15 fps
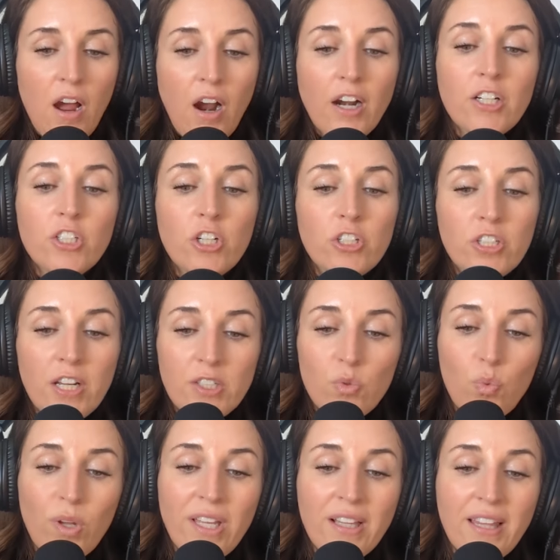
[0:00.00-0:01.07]
our church has
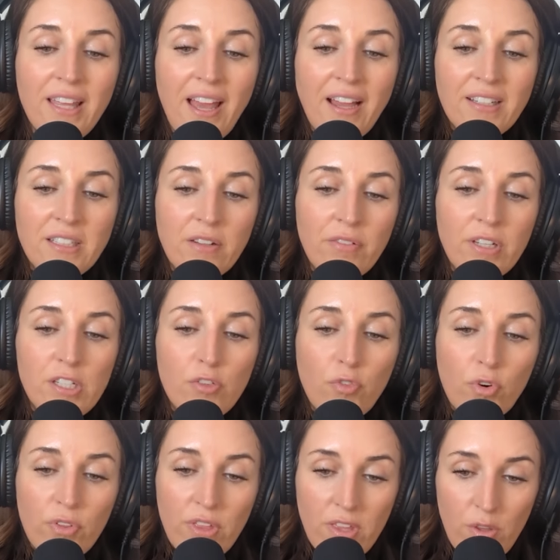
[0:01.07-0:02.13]
weekly activities
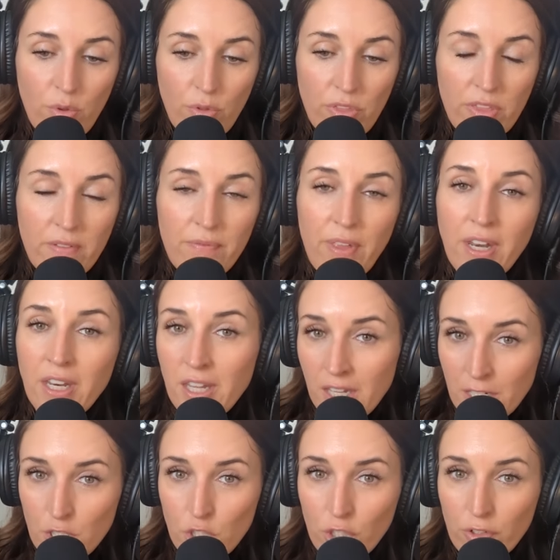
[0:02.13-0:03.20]
for the youth. And
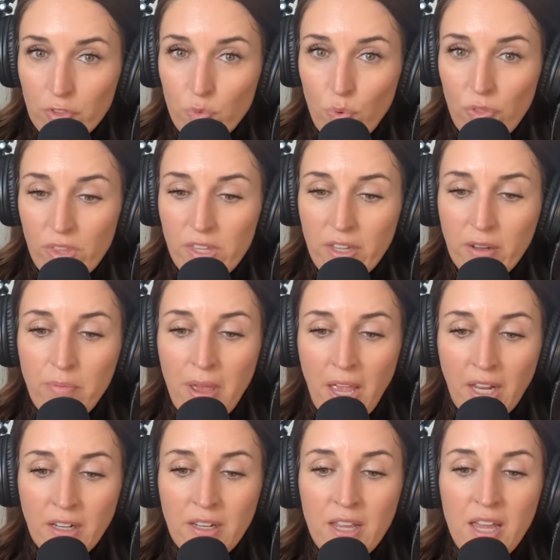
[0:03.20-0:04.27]
he serves with the young
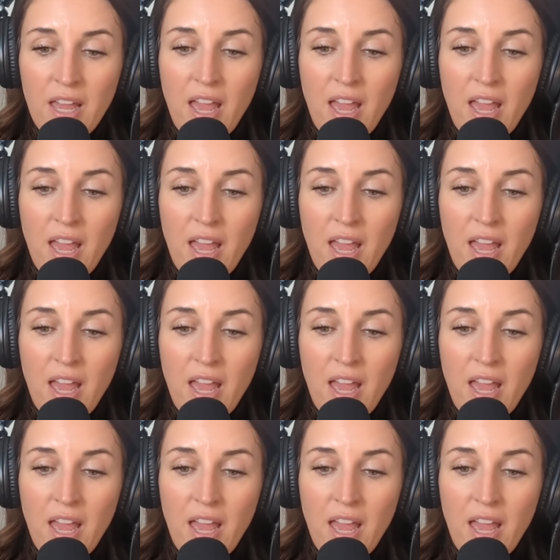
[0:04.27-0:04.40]
men.